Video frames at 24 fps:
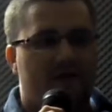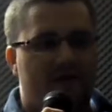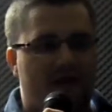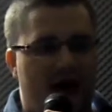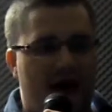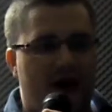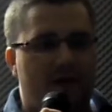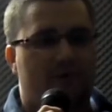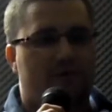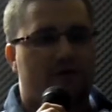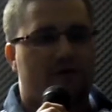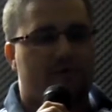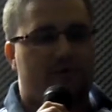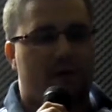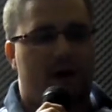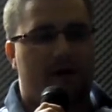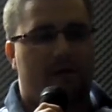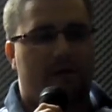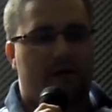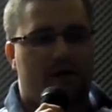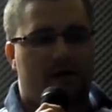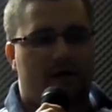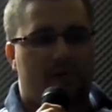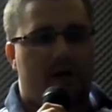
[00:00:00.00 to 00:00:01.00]
That was
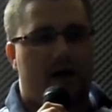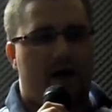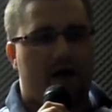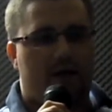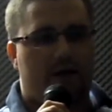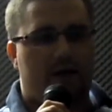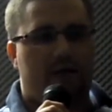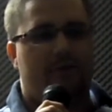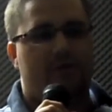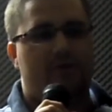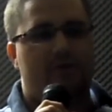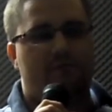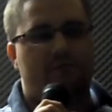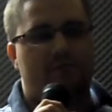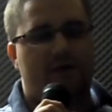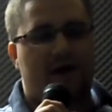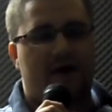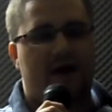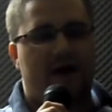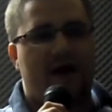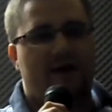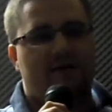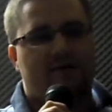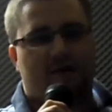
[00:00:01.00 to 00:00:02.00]
probably a bunch of
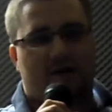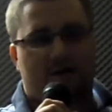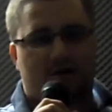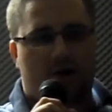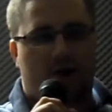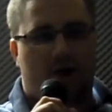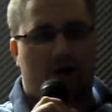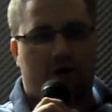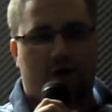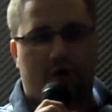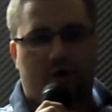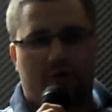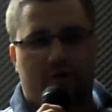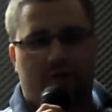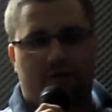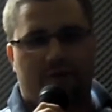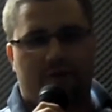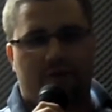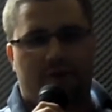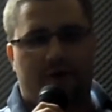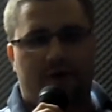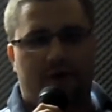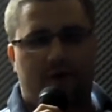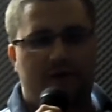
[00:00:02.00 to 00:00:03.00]
BS. That's
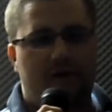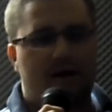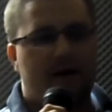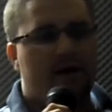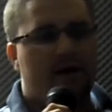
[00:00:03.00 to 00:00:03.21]
arguable, though.